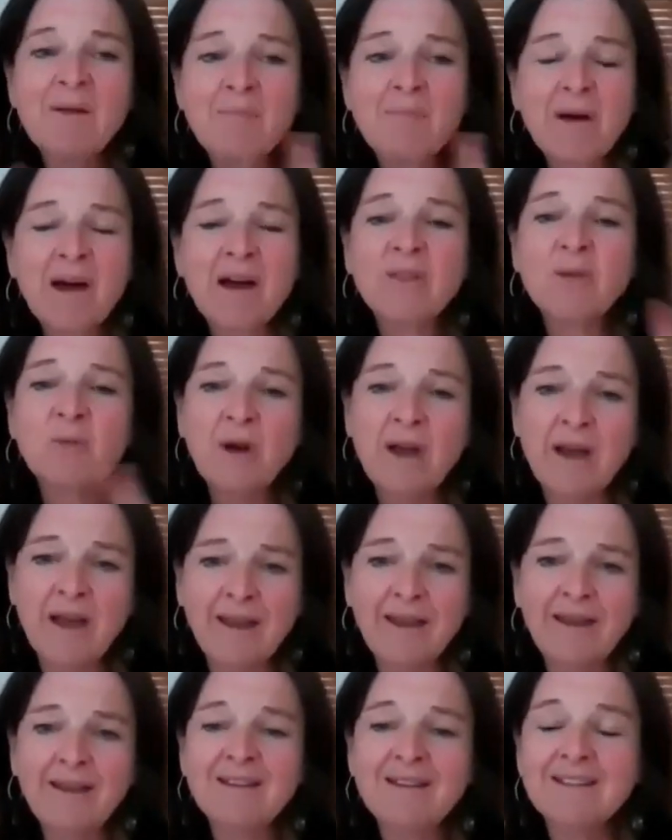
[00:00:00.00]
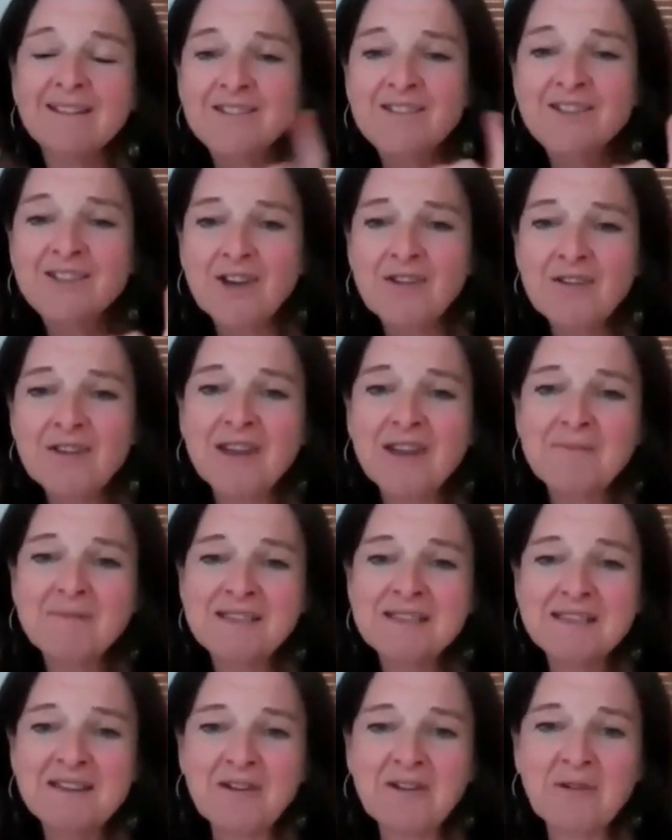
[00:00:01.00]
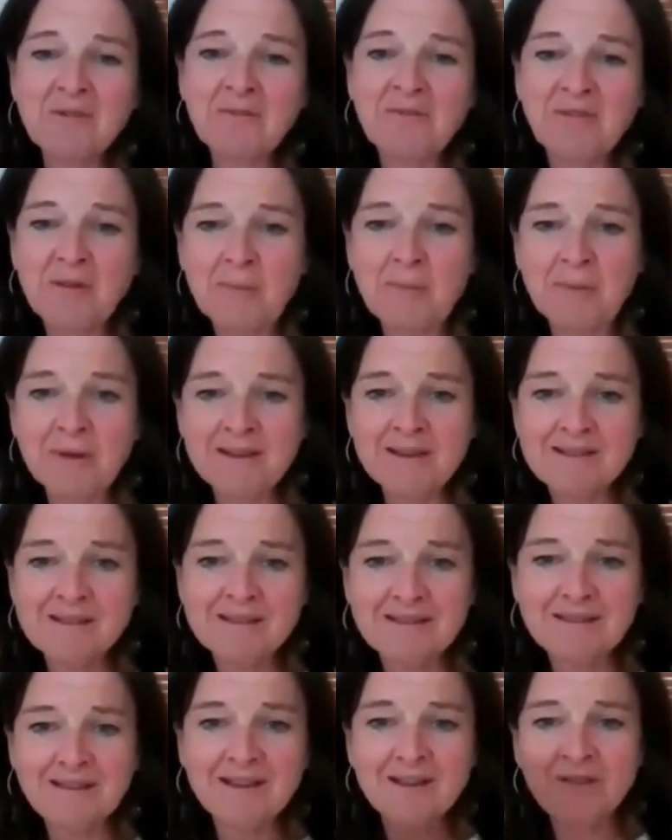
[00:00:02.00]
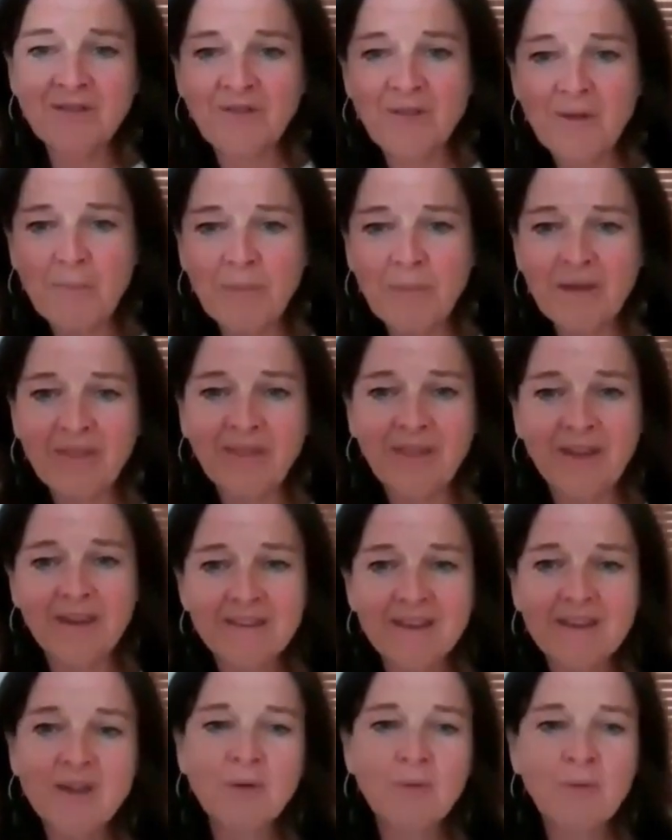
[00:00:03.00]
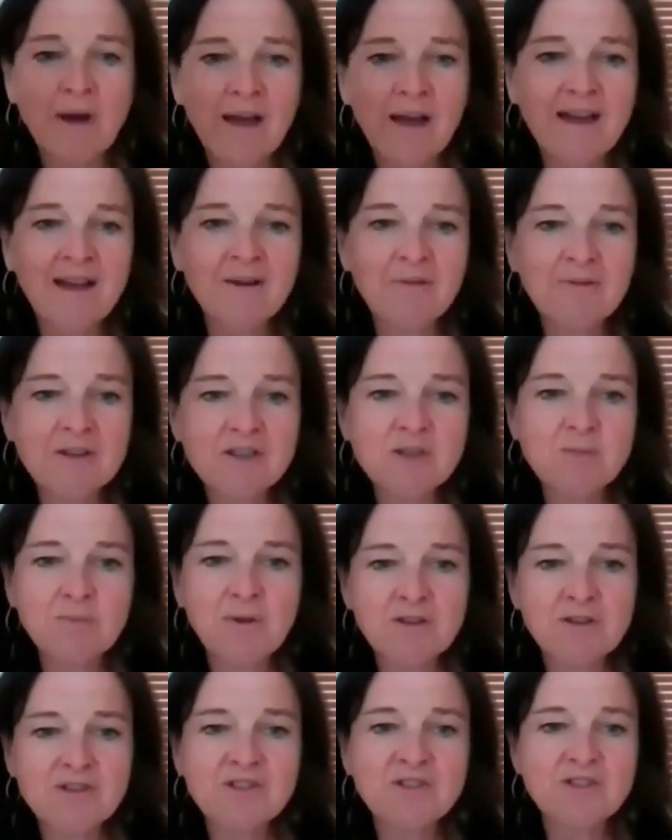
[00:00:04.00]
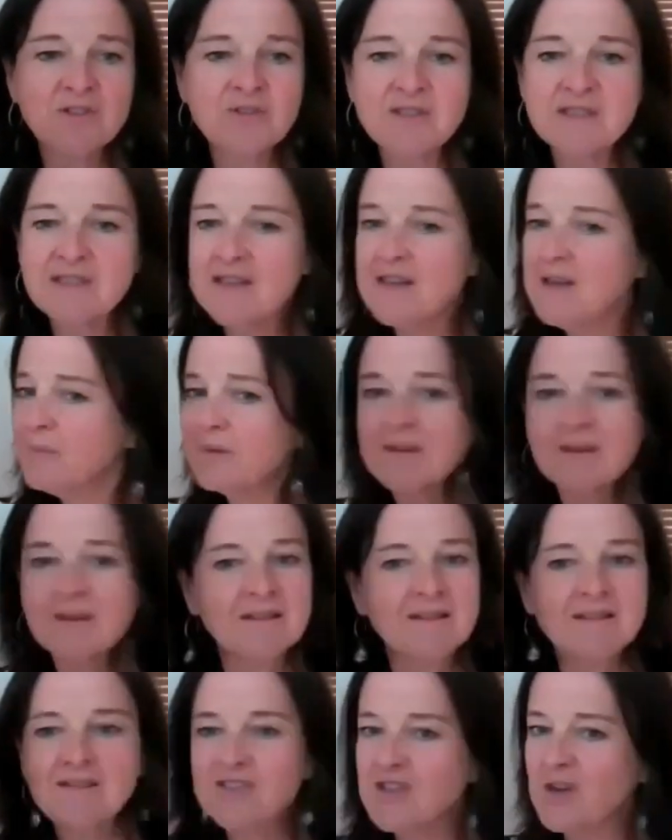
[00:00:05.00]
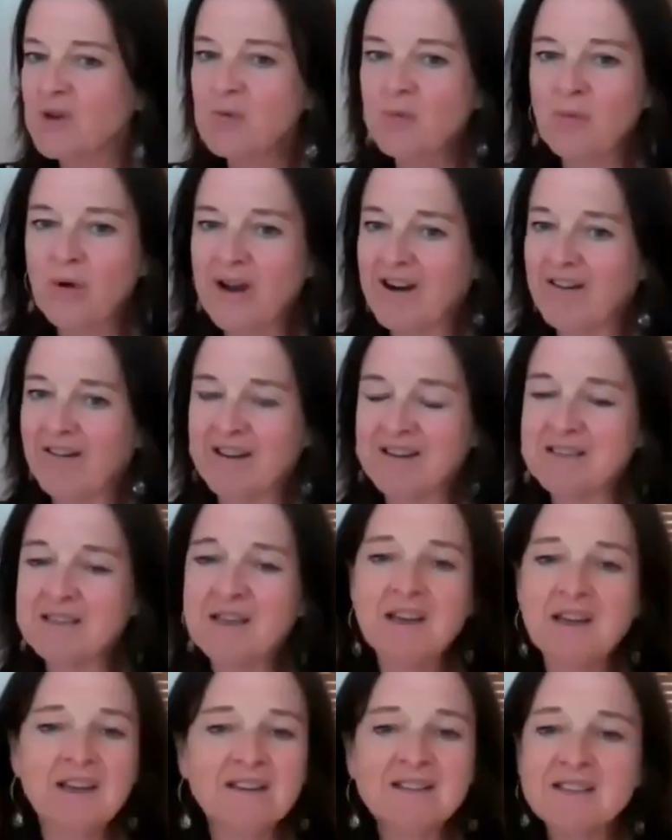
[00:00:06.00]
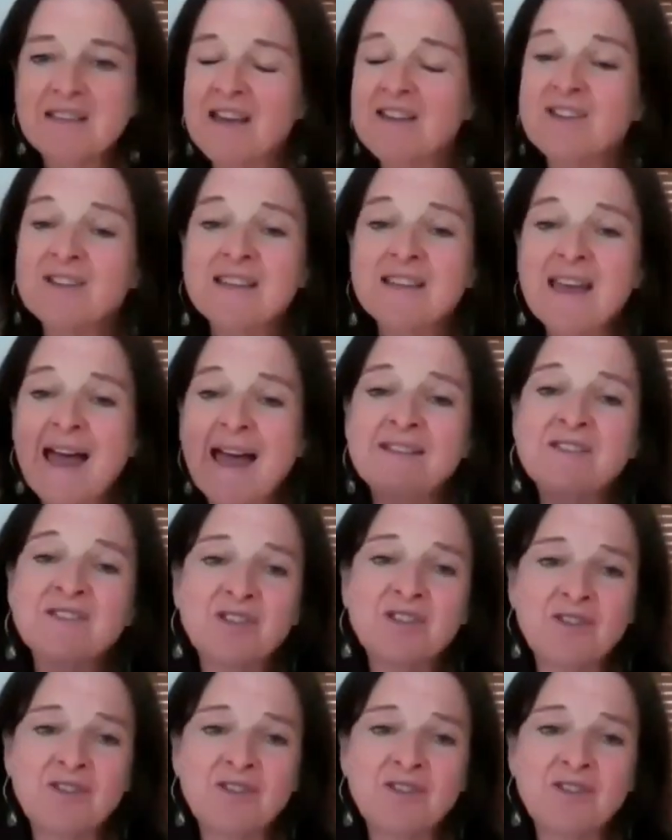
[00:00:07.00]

And by the way, don't get me started on Fitbits. You know, the Fitbit thing that you wear, which monitors your sleep, don't wear it, because that just adds to